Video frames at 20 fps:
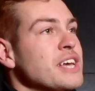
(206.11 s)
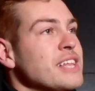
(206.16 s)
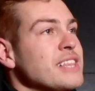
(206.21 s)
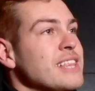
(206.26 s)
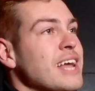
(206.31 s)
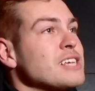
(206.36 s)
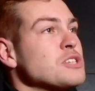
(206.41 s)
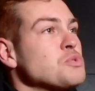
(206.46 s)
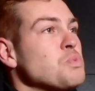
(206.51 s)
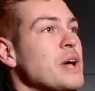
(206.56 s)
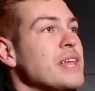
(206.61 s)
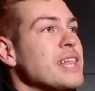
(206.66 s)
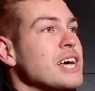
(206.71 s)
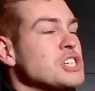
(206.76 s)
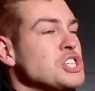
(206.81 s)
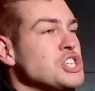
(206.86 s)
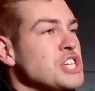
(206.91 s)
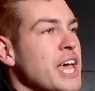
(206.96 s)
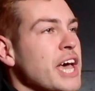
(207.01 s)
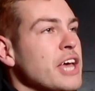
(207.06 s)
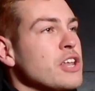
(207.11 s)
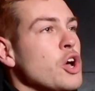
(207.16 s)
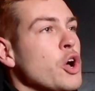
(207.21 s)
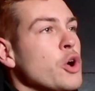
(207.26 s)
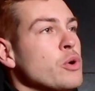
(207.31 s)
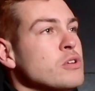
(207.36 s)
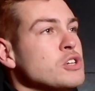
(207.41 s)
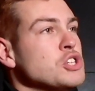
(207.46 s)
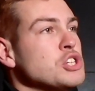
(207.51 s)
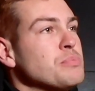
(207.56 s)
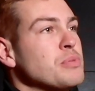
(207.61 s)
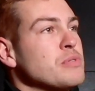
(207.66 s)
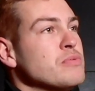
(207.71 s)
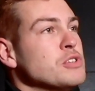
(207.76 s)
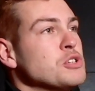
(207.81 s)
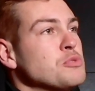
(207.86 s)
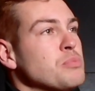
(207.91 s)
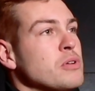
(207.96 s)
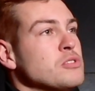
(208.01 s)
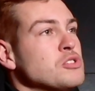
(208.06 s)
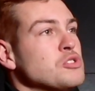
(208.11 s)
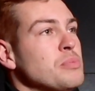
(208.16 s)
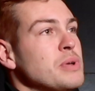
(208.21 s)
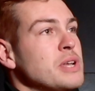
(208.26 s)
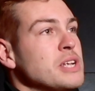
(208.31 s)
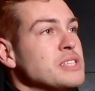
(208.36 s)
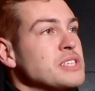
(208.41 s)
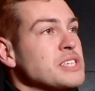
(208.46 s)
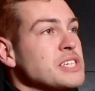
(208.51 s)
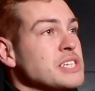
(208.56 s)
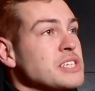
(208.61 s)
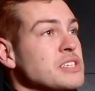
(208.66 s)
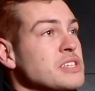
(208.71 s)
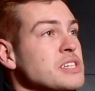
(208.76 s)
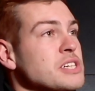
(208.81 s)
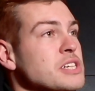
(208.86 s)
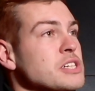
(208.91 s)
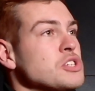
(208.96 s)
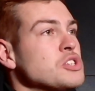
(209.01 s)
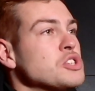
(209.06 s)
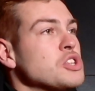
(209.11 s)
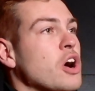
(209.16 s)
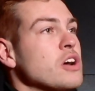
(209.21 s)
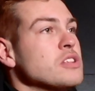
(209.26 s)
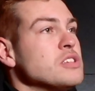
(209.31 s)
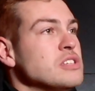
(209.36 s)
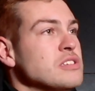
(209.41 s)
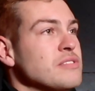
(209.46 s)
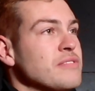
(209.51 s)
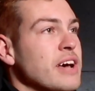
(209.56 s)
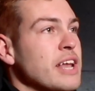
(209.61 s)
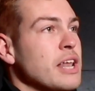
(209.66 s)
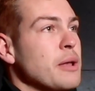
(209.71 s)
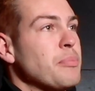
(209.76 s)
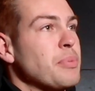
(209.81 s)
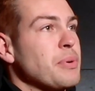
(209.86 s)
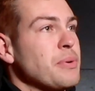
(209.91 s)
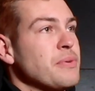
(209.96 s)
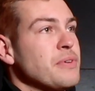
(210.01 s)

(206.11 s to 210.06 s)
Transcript: that's where that shared ownership and responsibilities start to develop.